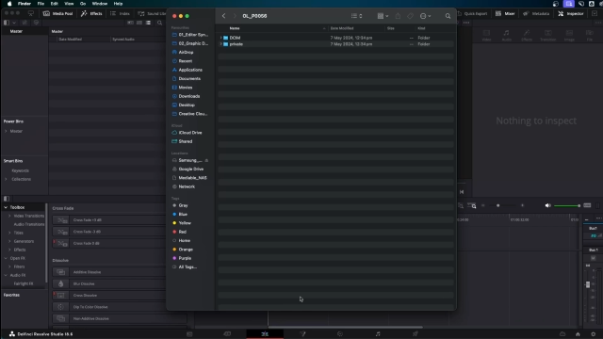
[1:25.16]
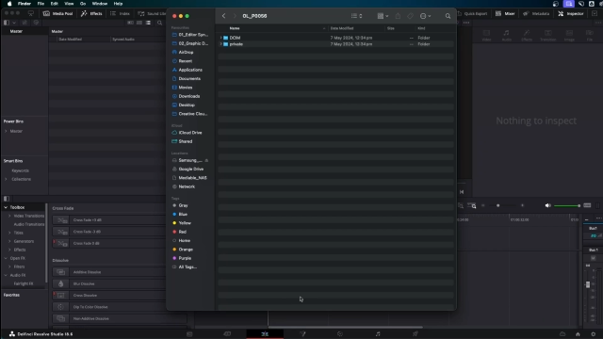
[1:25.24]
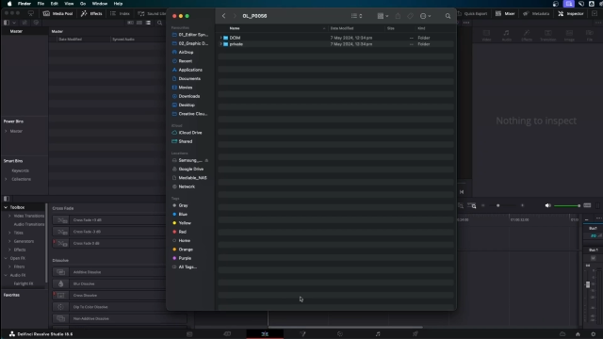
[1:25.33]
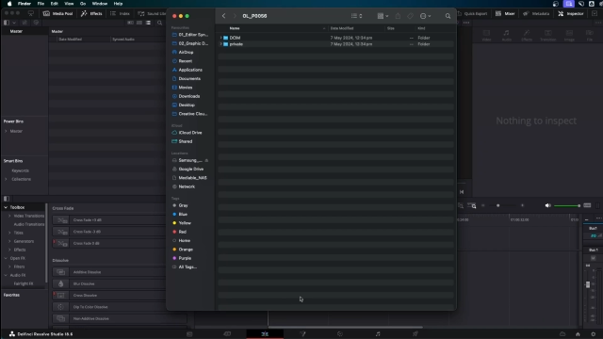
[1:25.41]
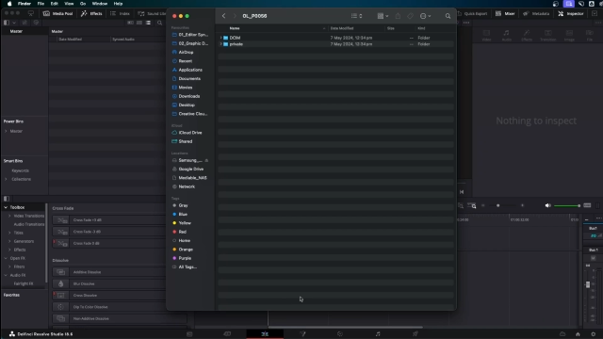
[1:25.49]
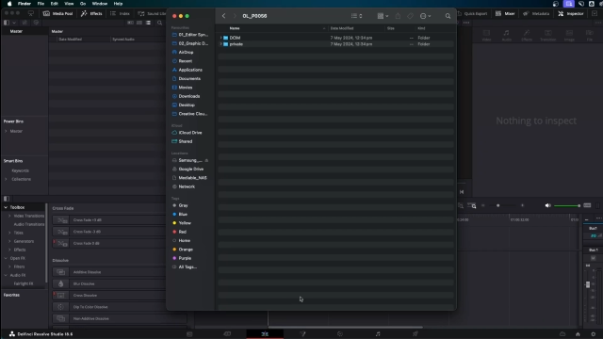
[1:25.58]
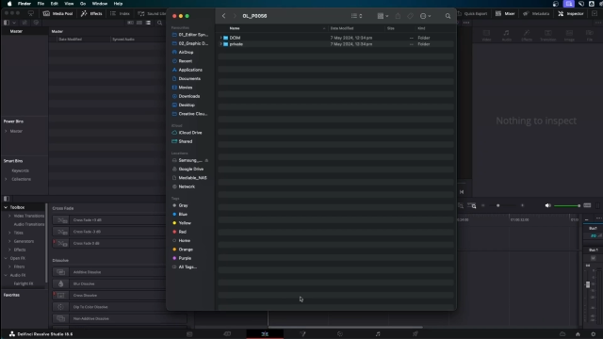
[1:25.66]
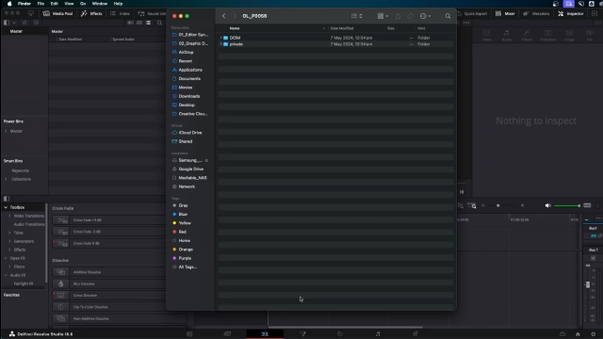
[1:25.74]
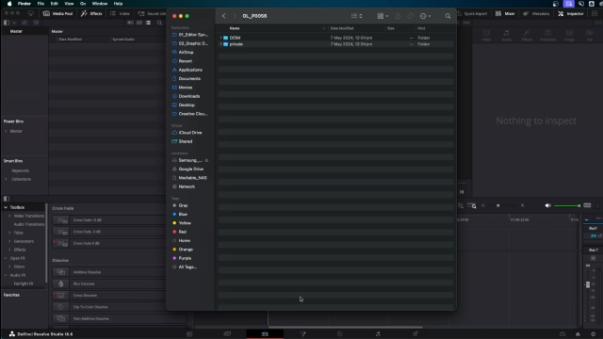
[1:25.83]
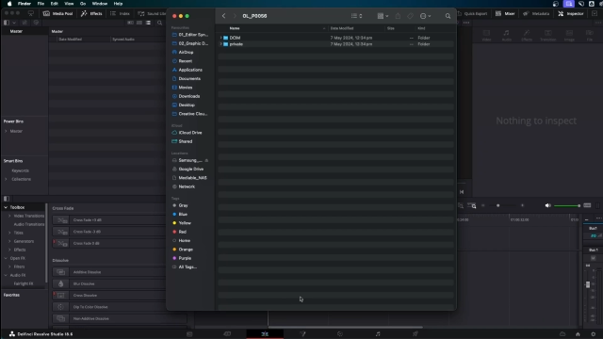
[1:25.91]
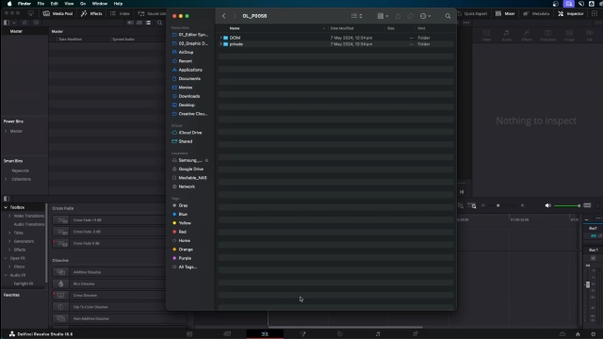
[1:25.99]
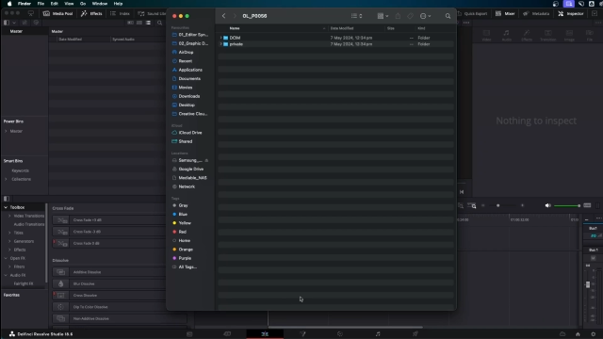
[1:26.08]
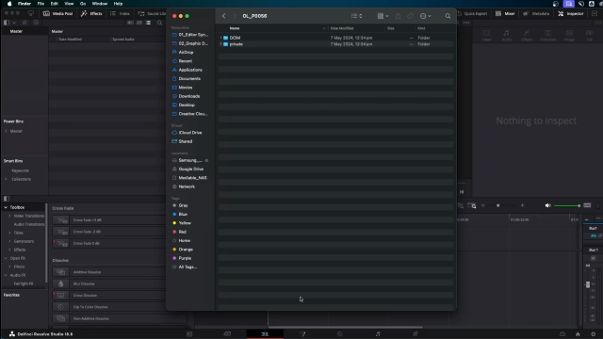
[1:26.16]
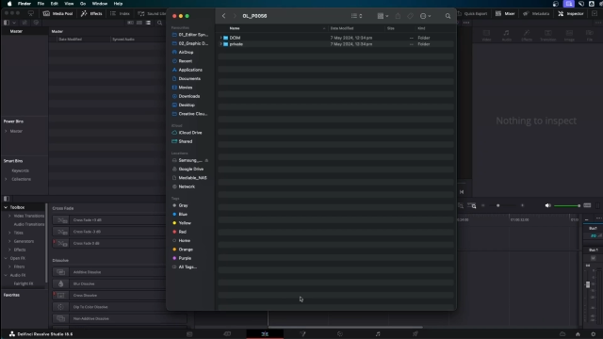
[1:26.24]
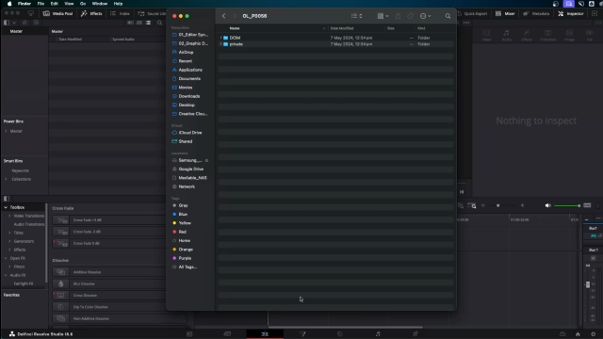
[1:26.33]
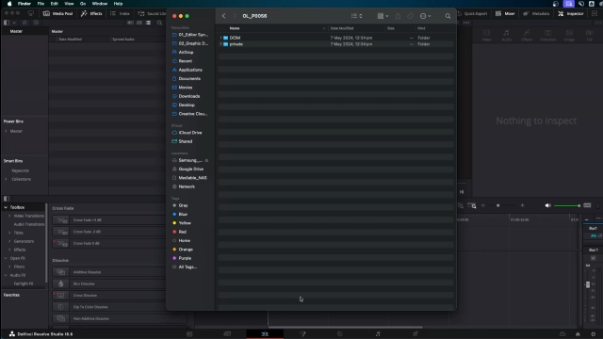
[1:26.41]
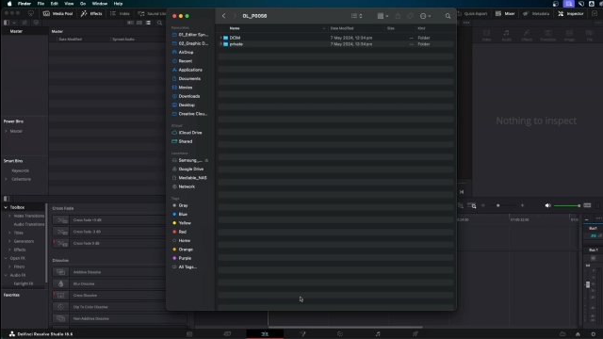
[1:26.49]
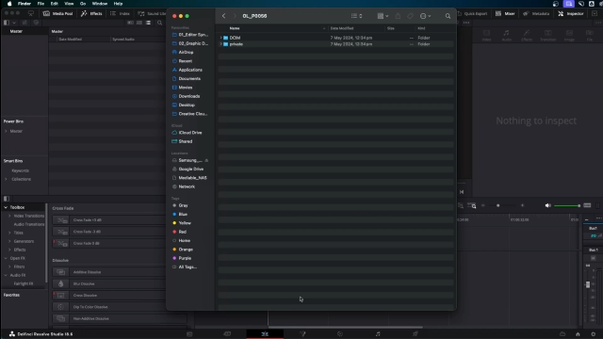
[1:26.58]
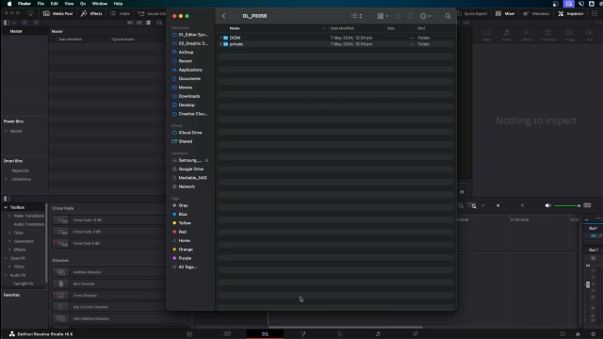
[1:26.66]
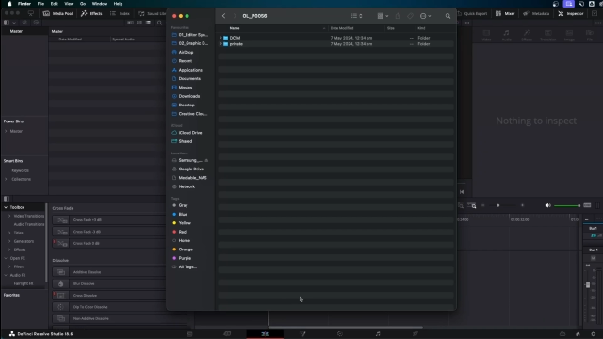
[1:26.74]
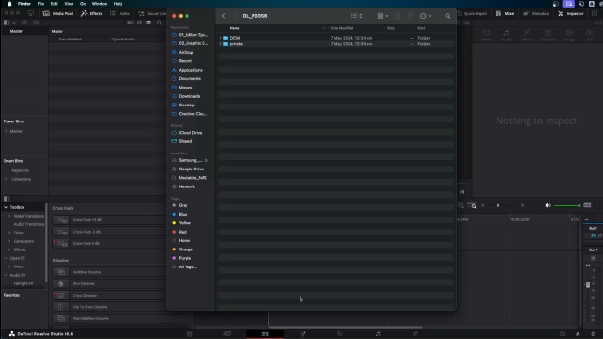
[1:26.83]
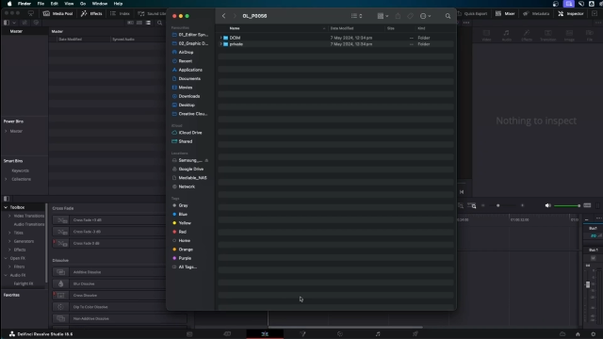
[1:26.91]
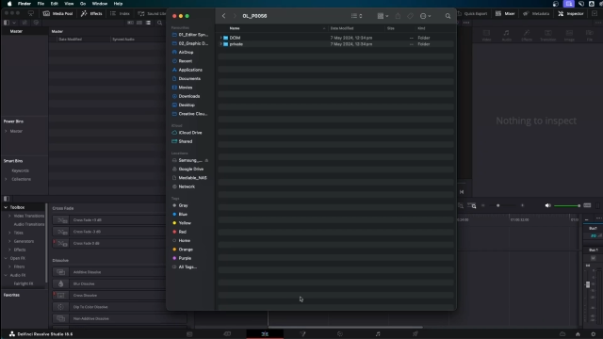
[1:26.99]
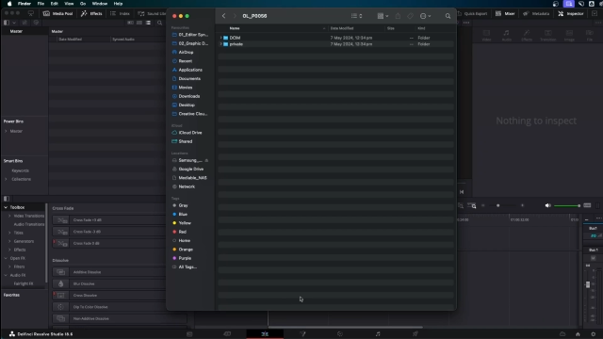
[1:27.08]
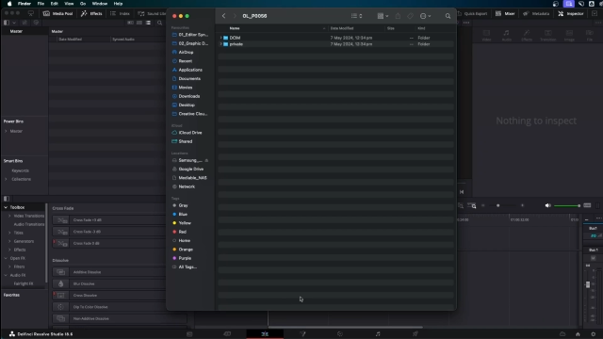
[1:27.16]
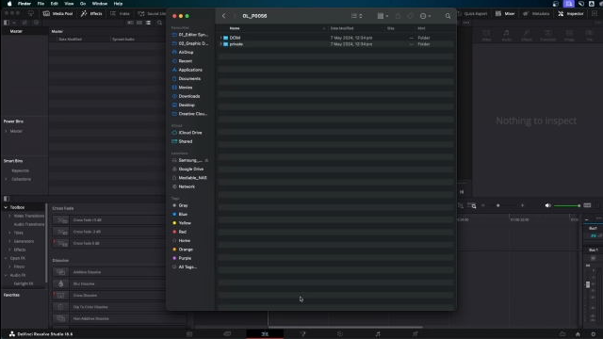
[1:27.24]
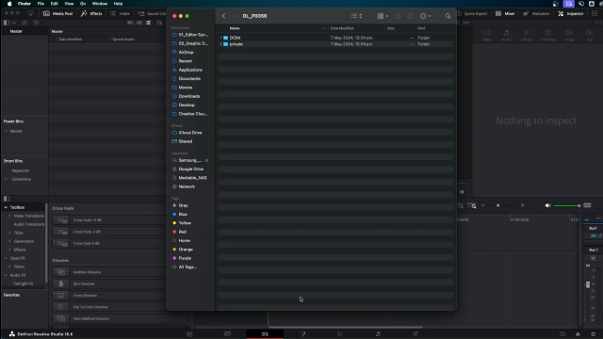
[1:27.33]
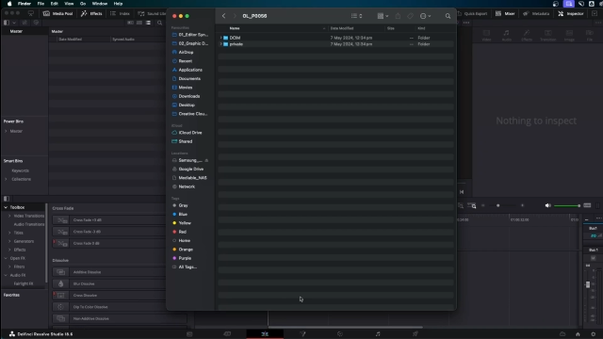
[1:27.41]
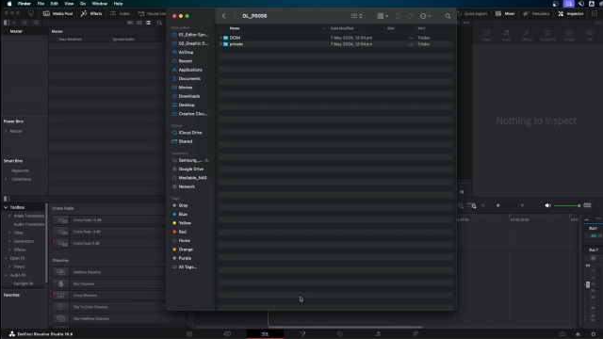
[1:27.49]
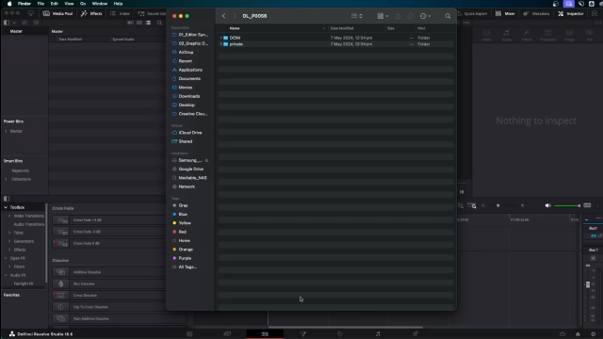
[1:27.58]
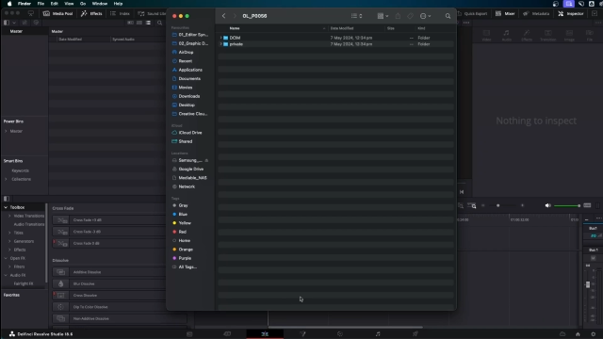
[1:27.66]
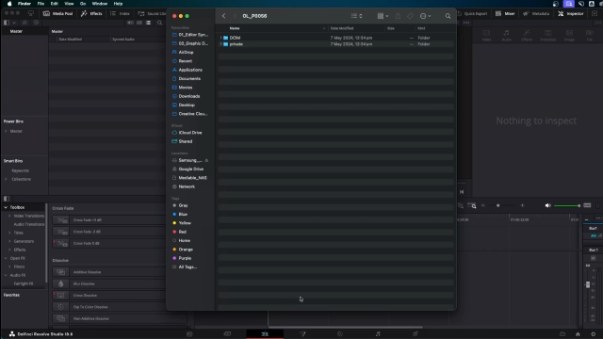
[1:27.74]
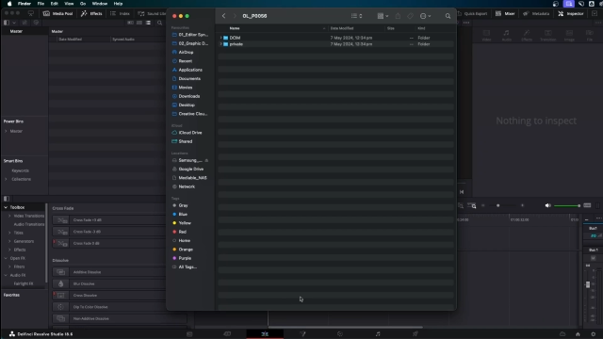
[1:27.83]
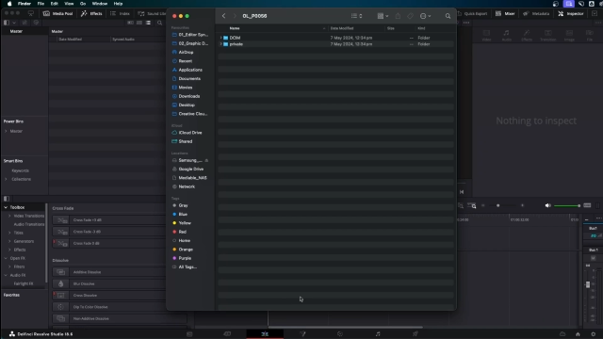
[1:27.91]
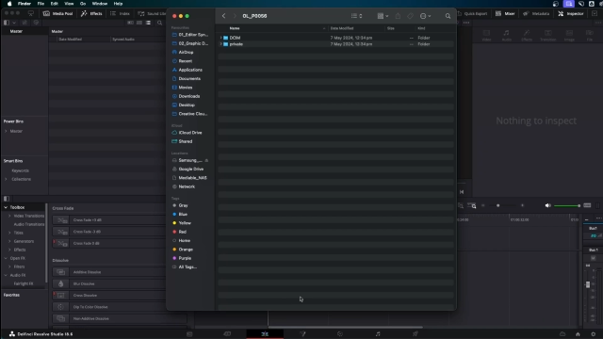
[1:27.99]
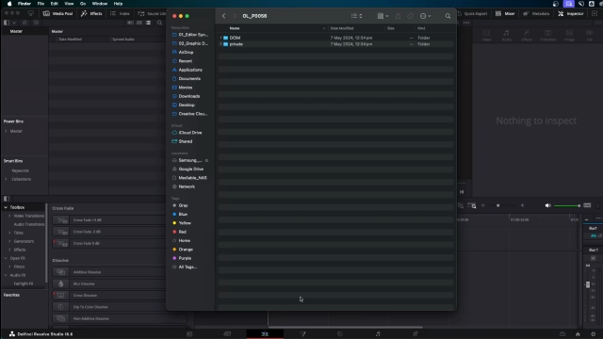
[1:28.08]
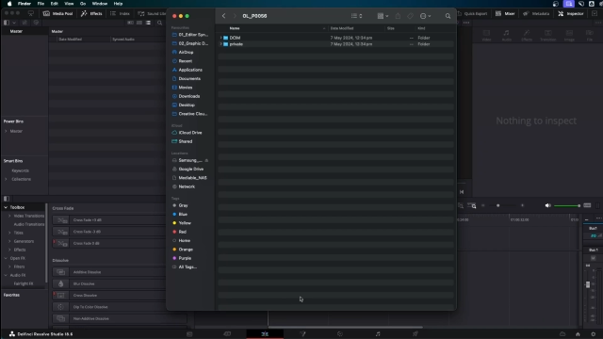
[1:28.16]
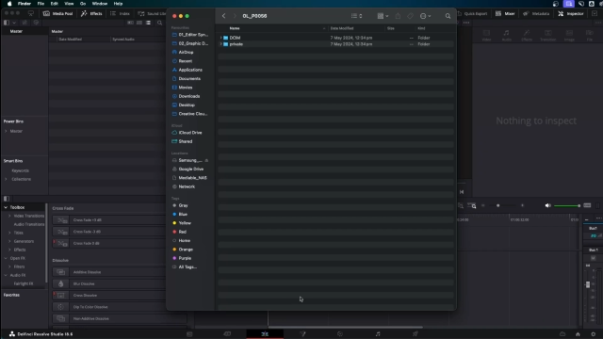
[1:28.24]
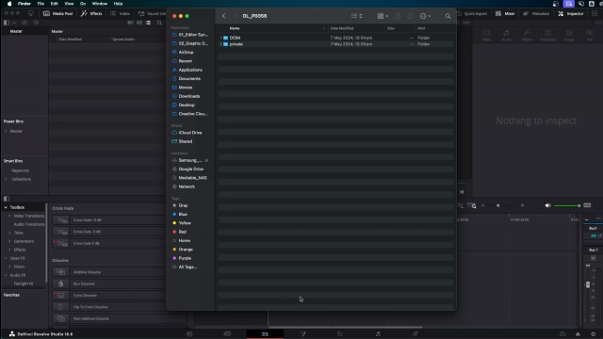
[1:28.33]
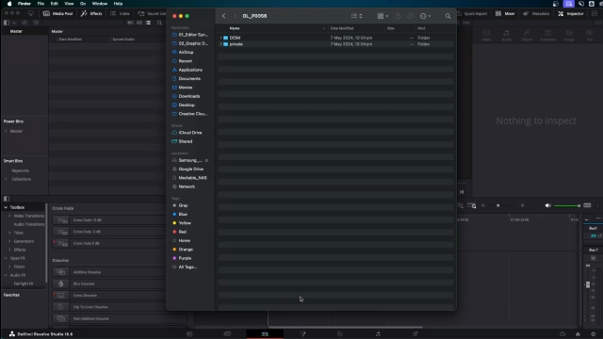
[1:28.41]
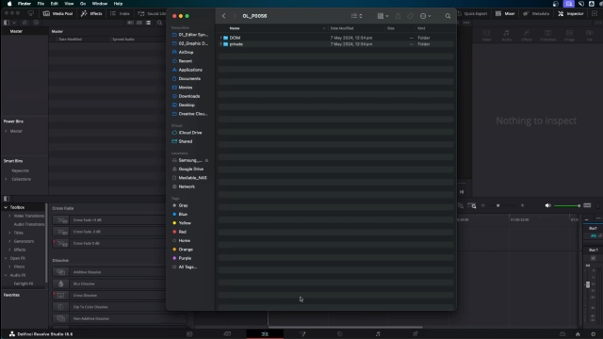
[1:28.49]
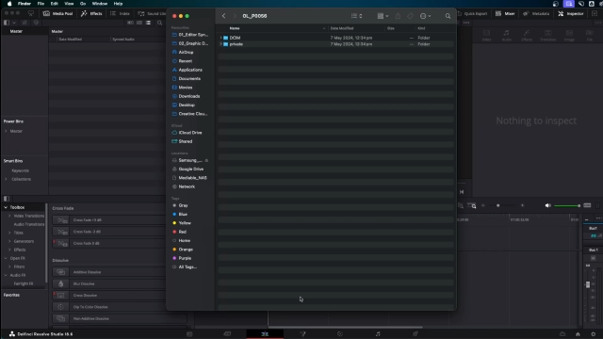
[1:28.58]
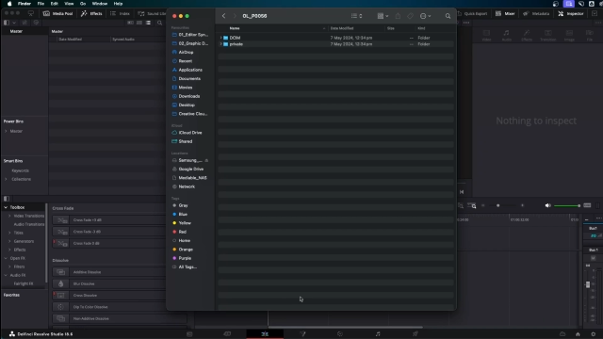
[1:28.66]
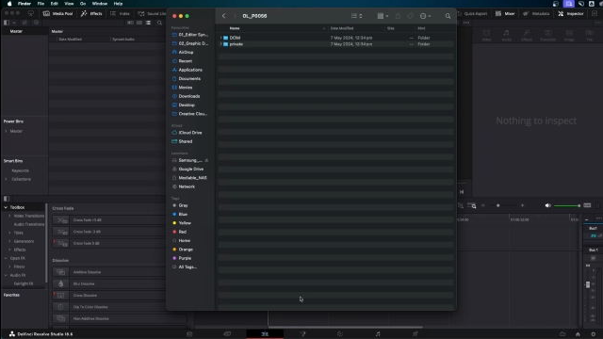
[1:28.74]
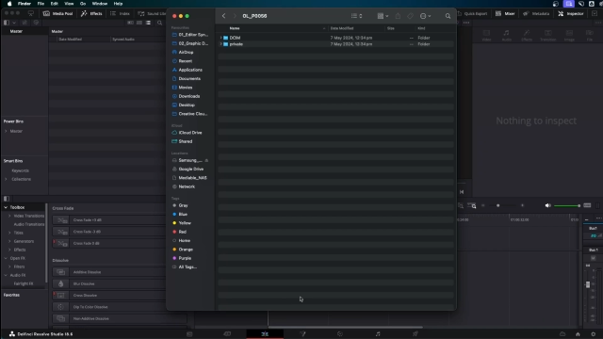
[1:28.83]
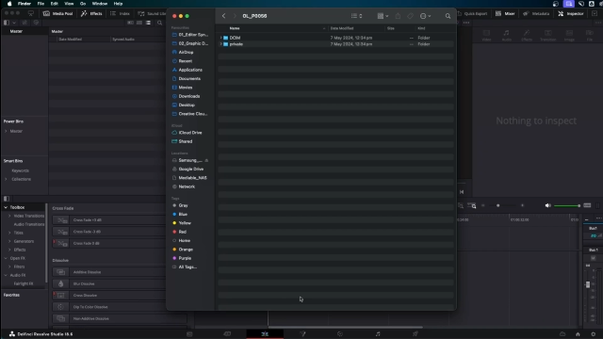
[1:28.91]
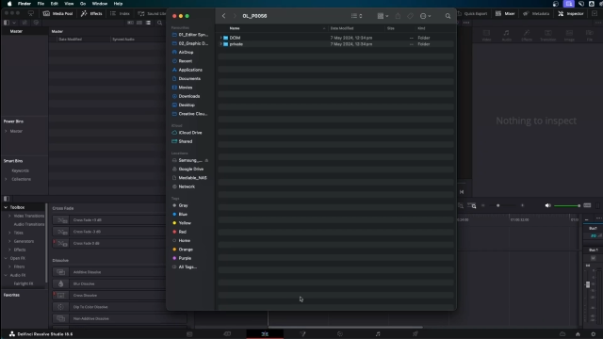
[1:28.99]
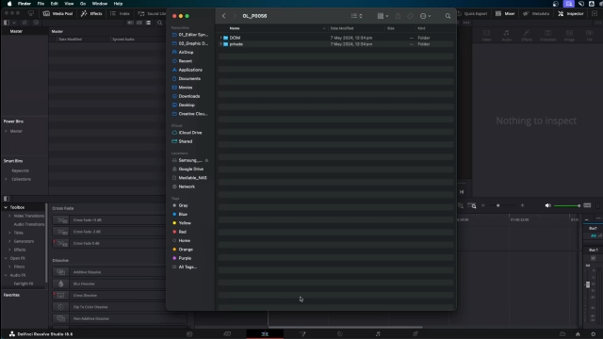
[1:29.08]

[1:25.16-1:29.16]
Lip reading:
(no speaker visible)